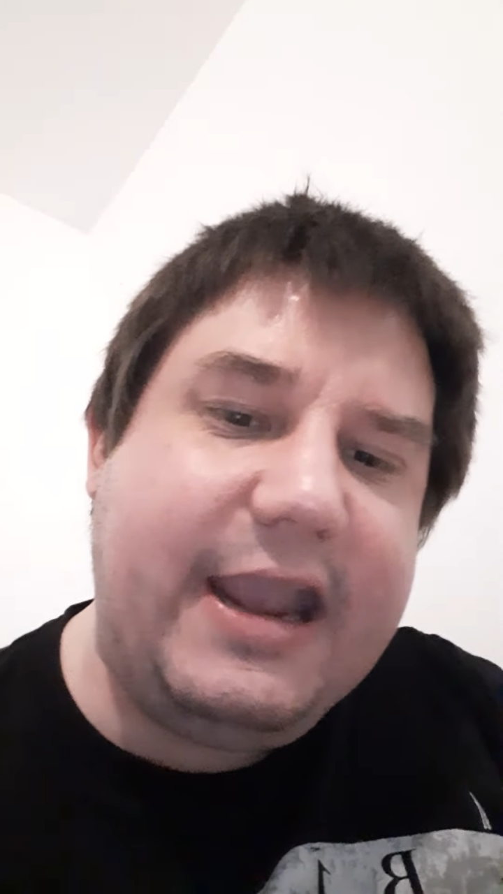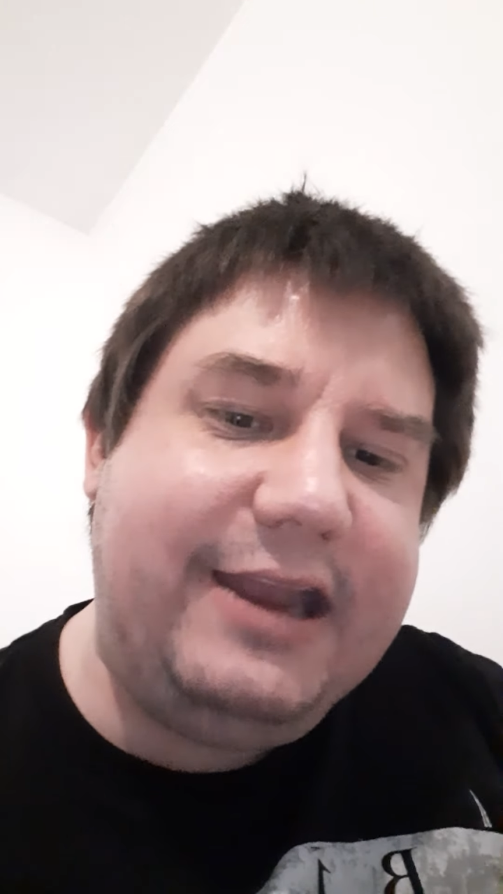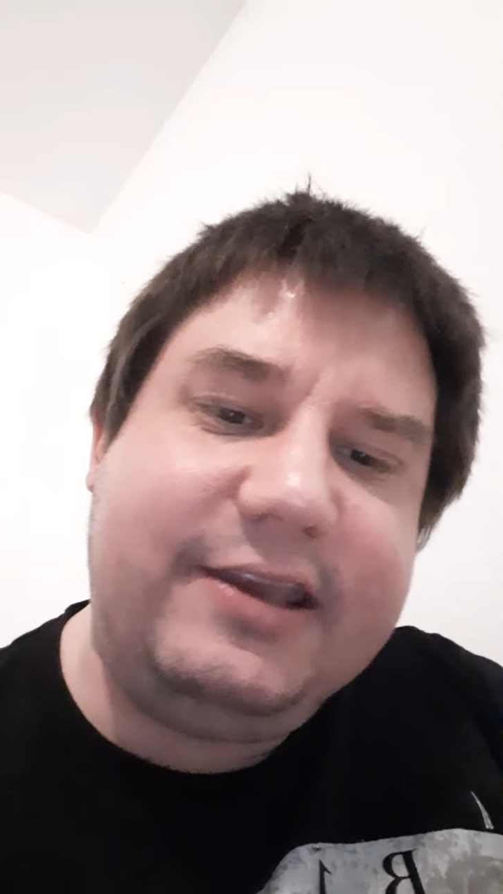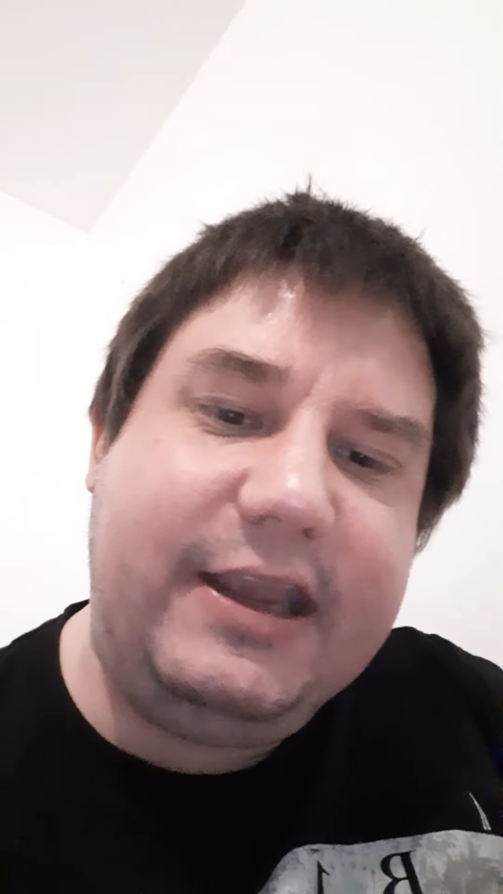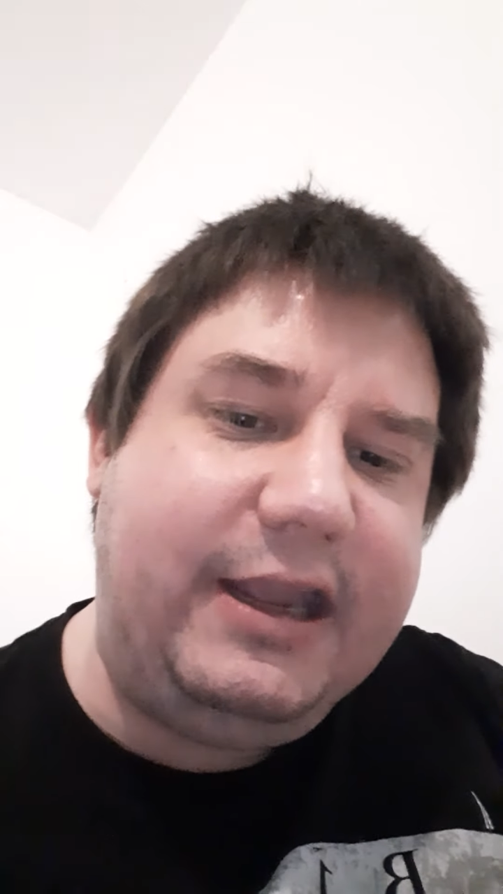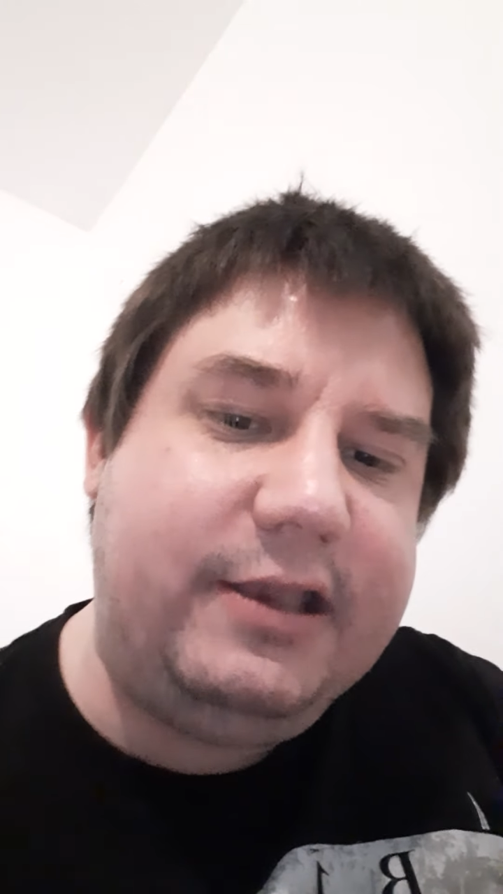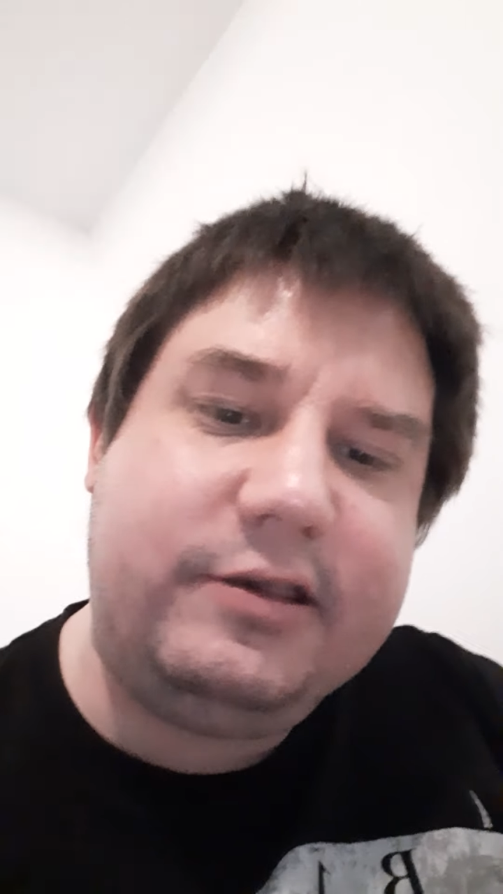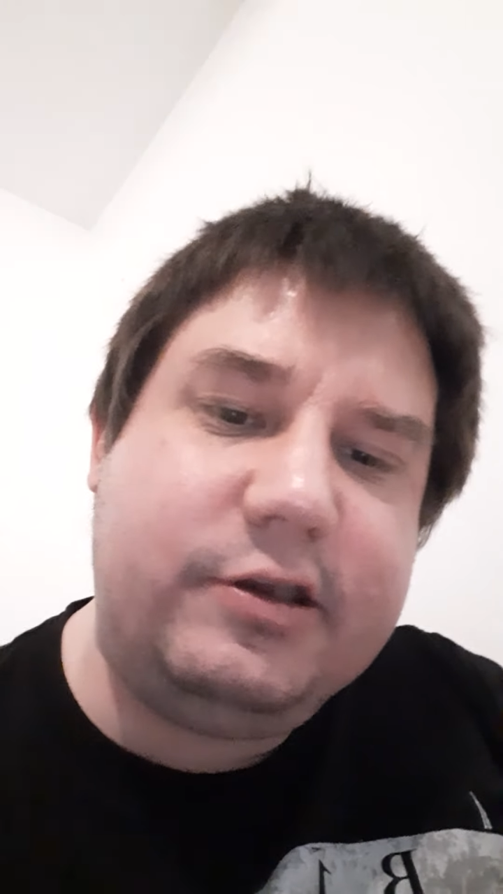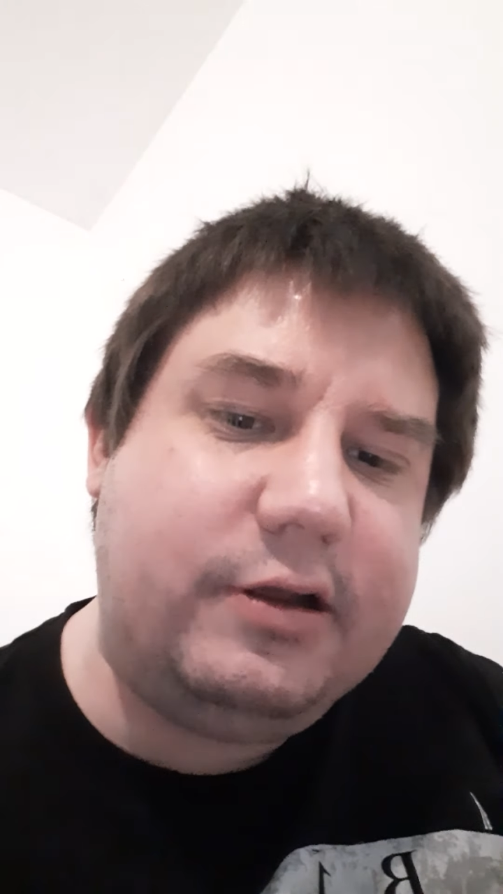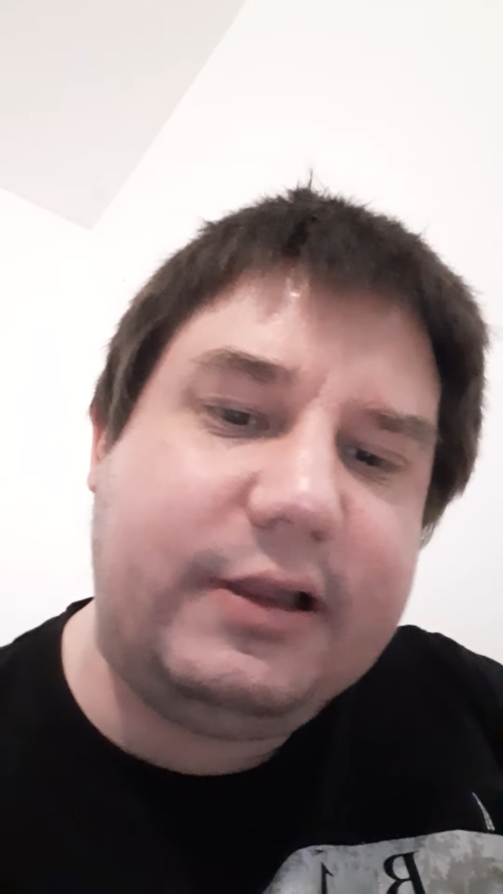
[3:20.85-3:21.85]

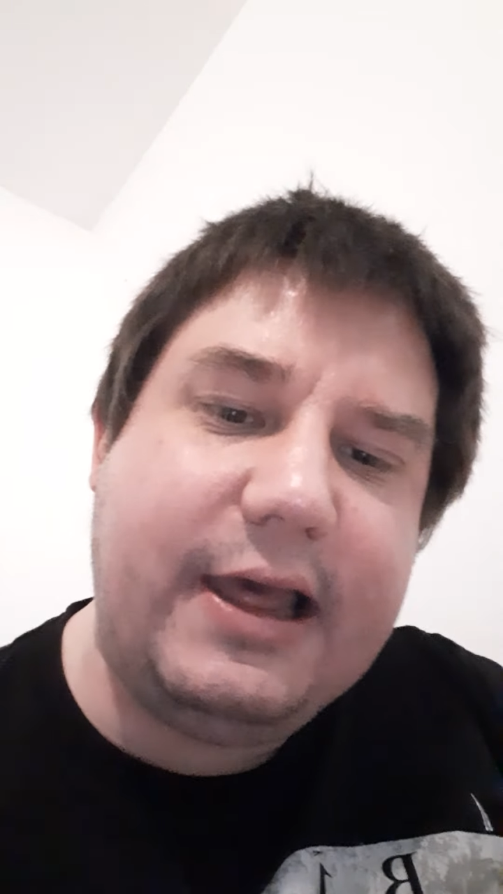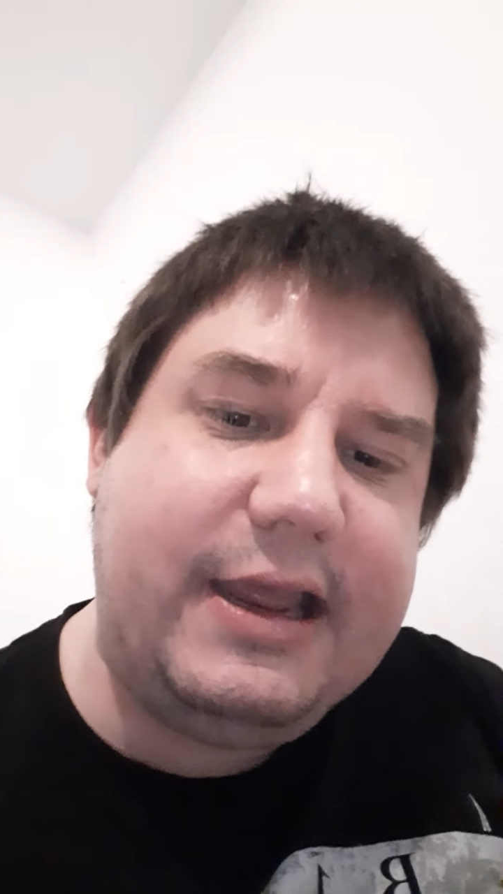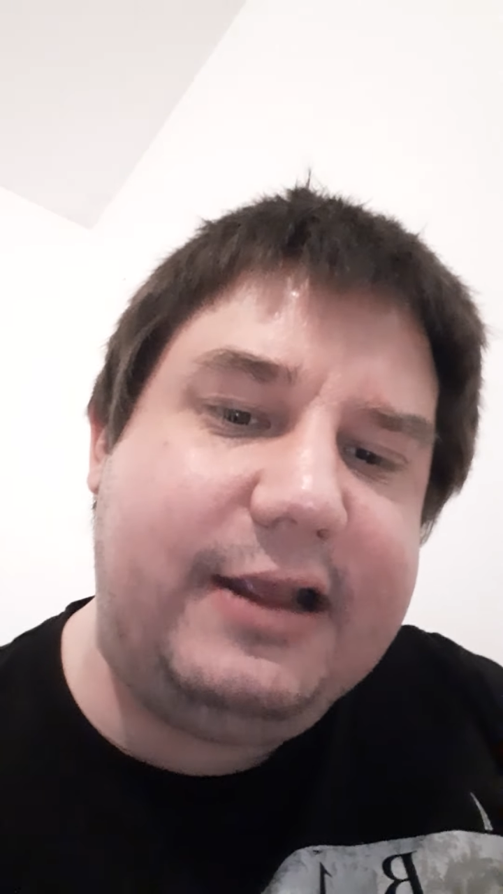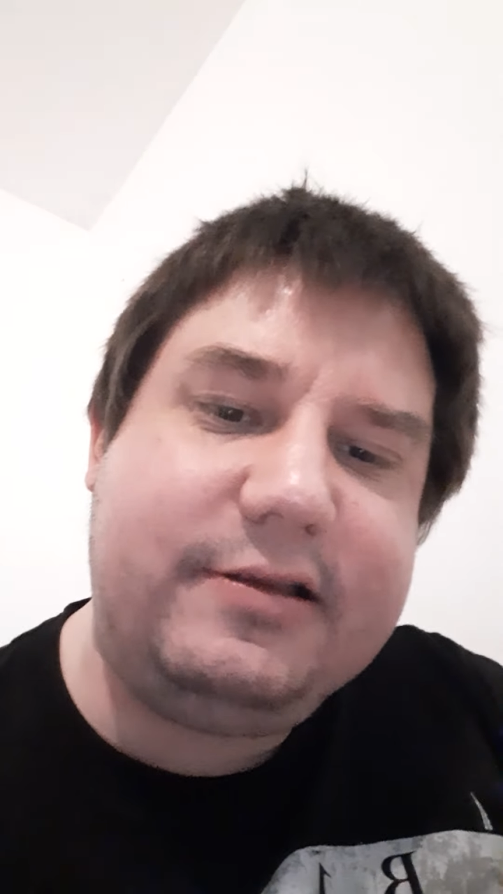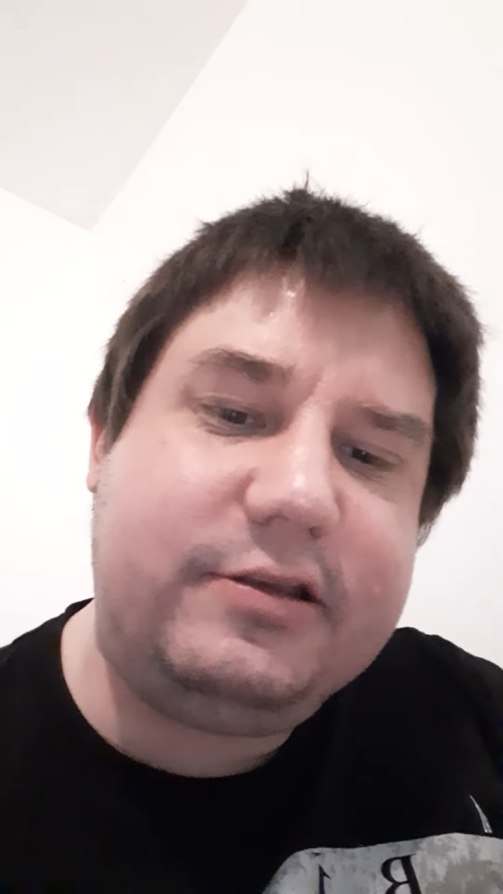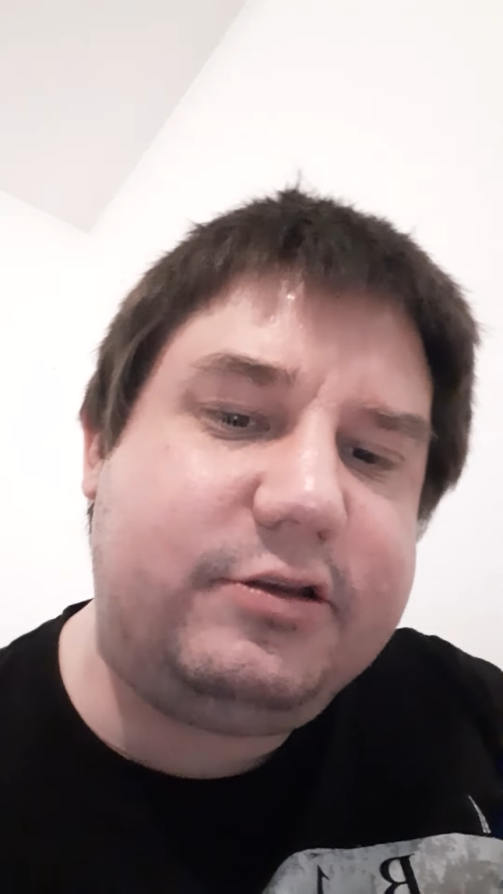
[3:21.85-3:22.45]
18 to like